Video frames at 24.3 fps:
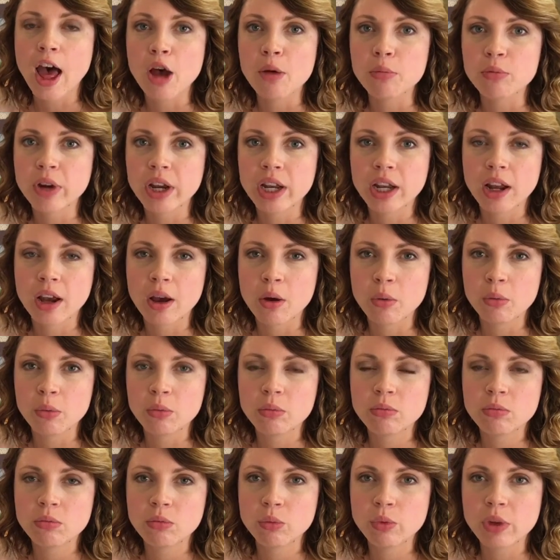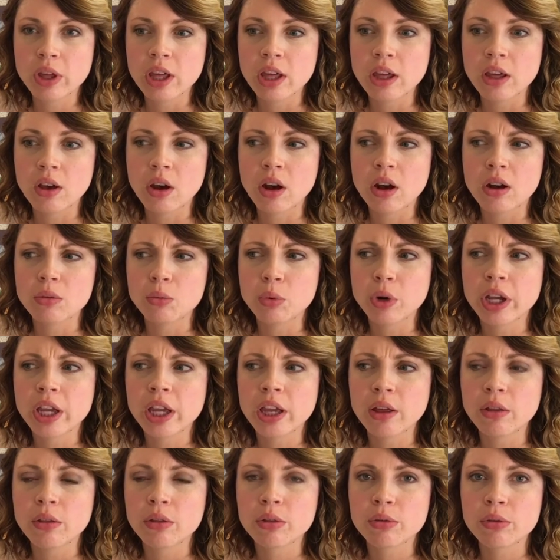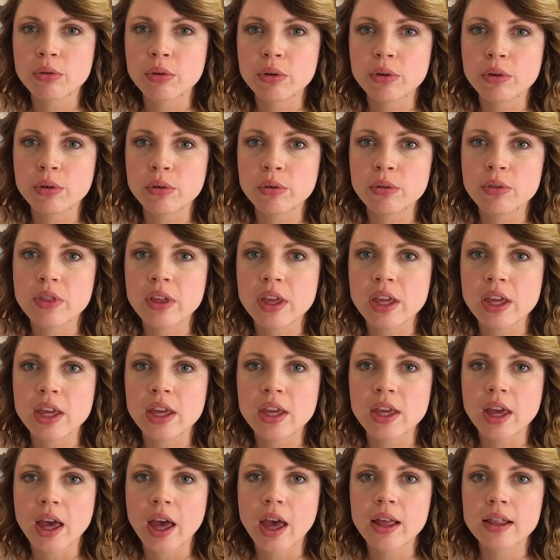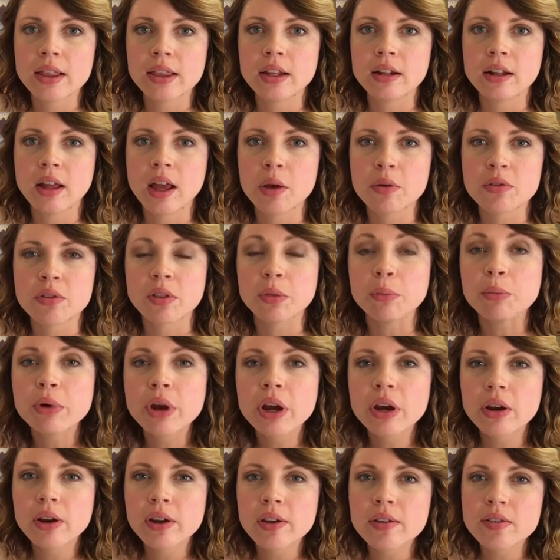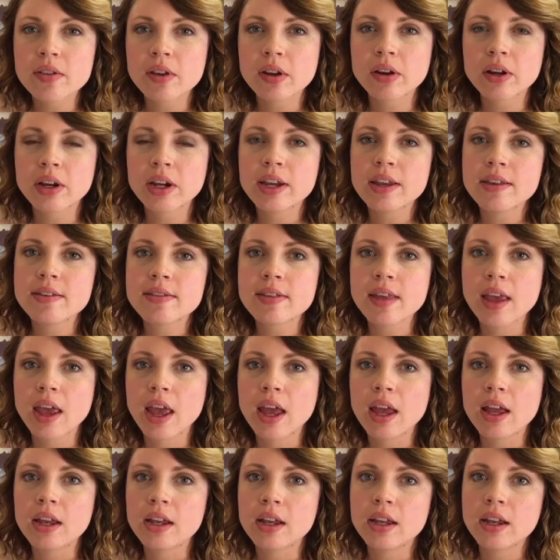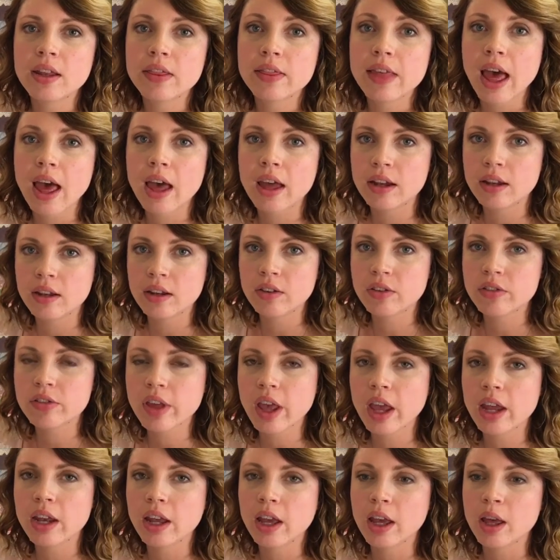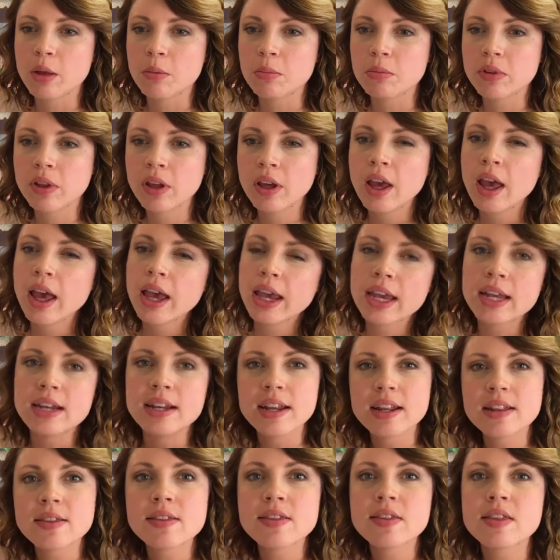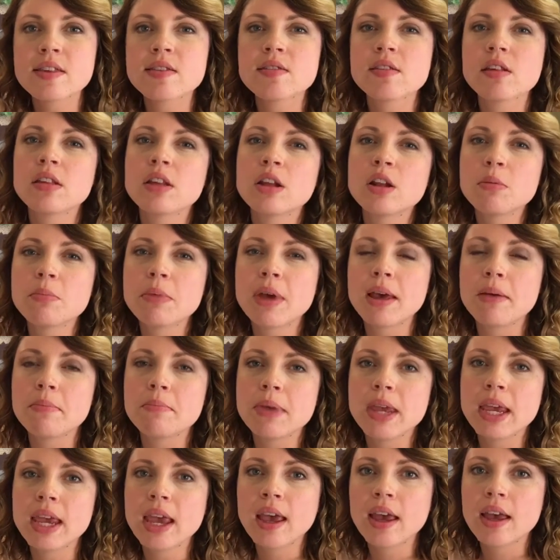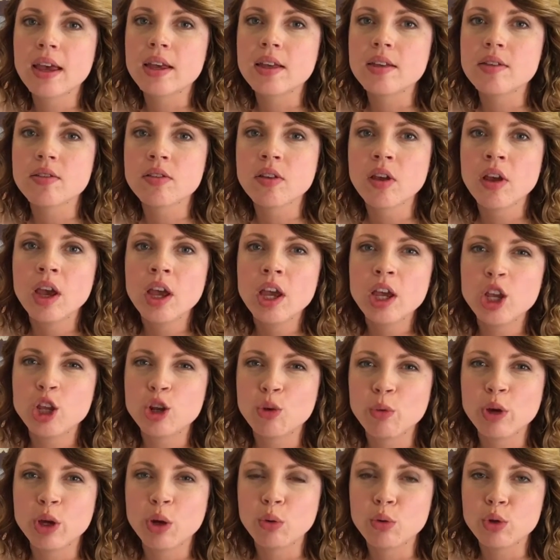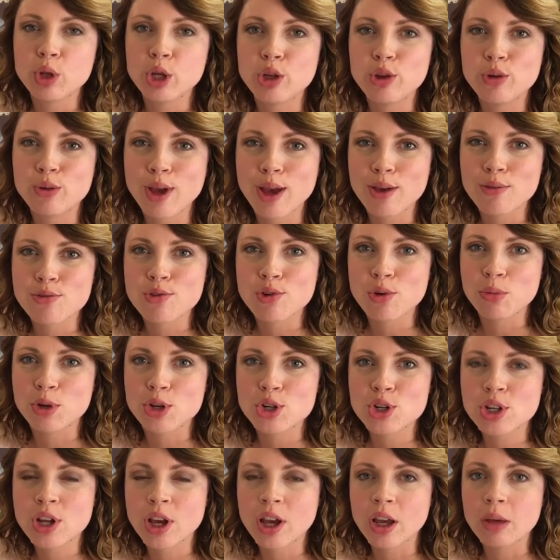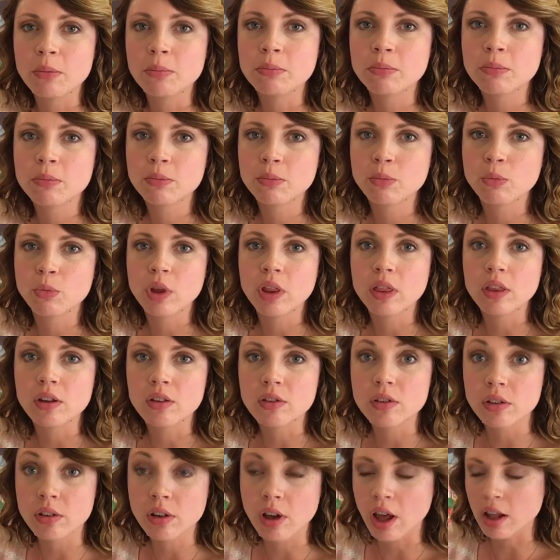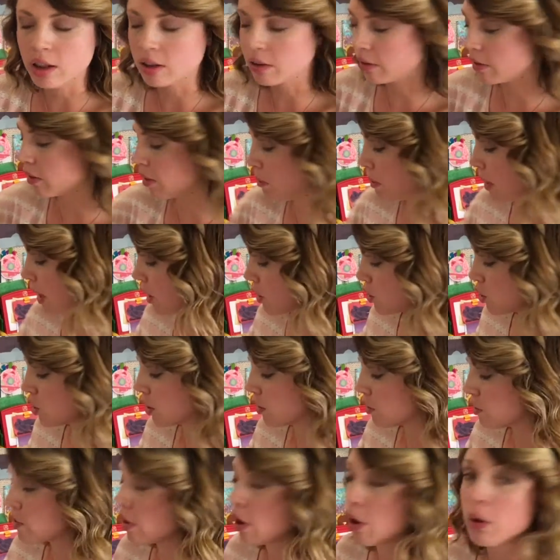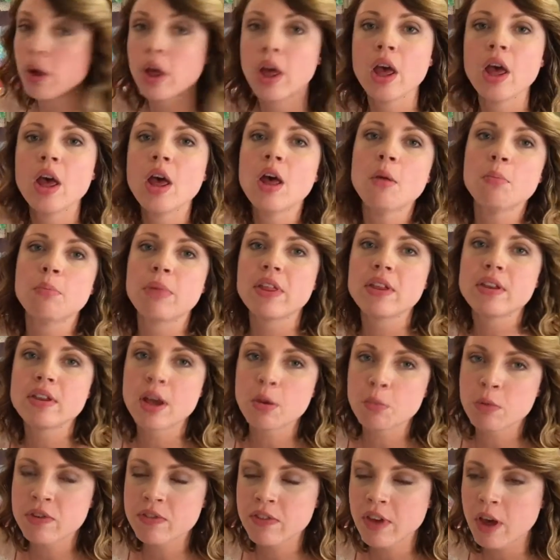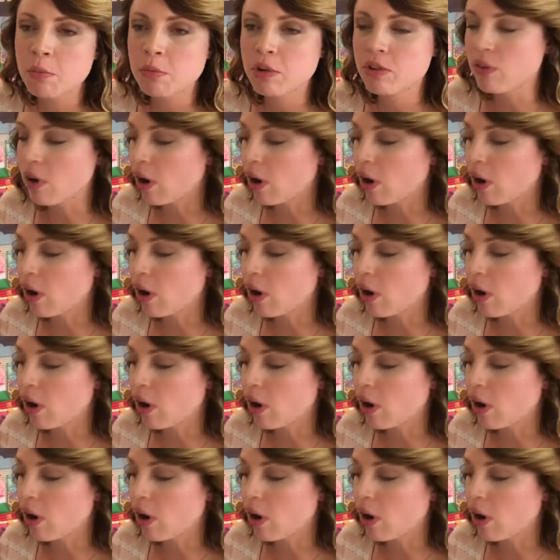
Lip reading: right now we are working through the Little House on the Prairie series, and that just kind of helped condense this a little bit because, you know, we only do have so much time when there's a toddler in the picture. So by the time we've